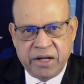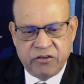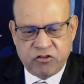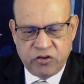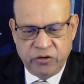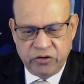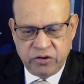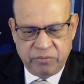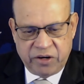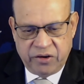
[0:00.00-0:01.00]
schools
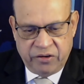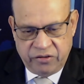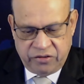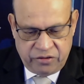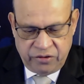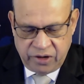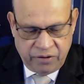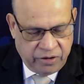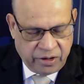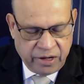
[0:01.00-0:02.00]
because you
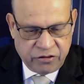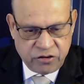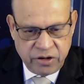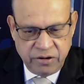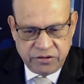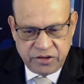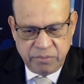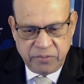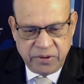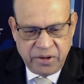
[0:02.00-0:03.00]
have a great scholarship.